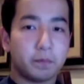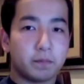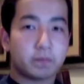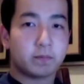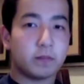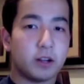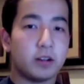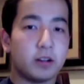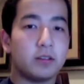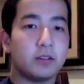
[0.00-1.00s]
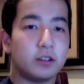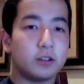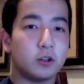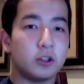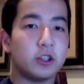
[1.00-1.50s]
no,
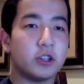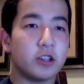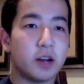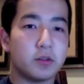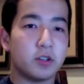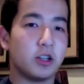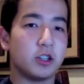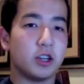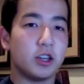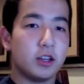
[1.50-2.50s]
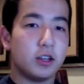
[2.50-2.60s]
cool t-shirt's optional, actually. You